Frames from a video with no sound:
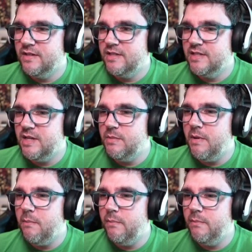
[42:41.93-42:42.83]
Tell me
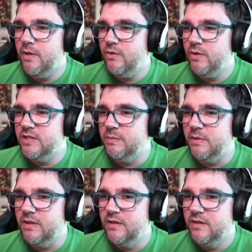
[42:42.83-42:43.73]
about Mother
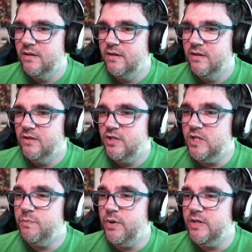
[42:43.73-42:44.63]
Elizabeth. She's
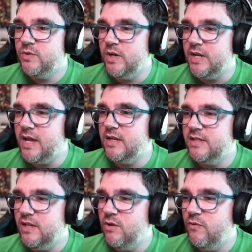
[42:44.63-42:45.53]
pretty strict, I can
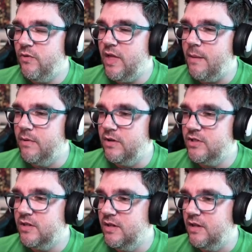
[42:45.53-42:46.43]
tell you for that much,
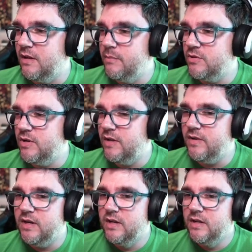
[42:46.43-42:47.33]
uh, Mr.
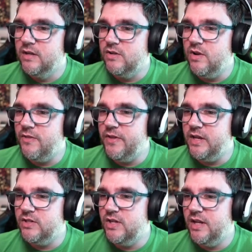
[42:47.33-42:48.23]
Devitt. Do not
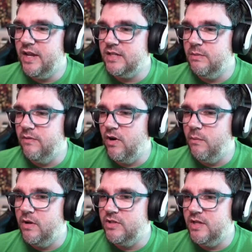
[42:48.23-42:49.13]
think she likes me very
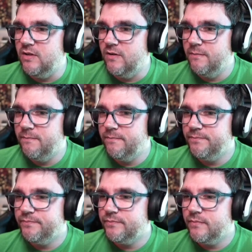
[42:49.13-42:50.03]
much either.
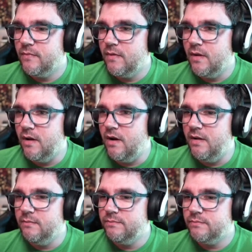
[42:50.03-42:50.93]
Alright.
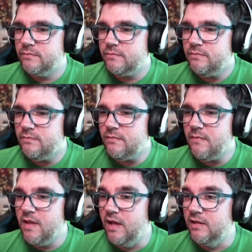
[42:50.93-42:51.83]

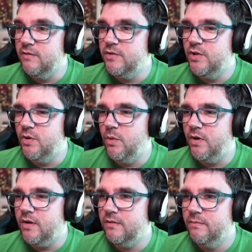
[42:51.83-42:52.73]
I'll leave you to your
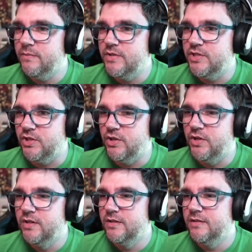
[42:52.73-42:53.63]
work, sir.
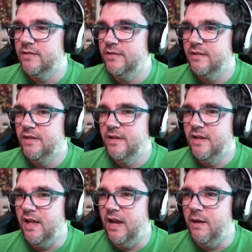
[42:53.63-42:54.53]

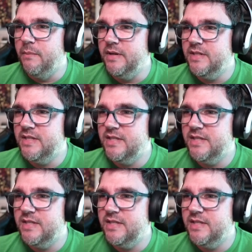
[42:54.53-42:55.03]
Alumnus.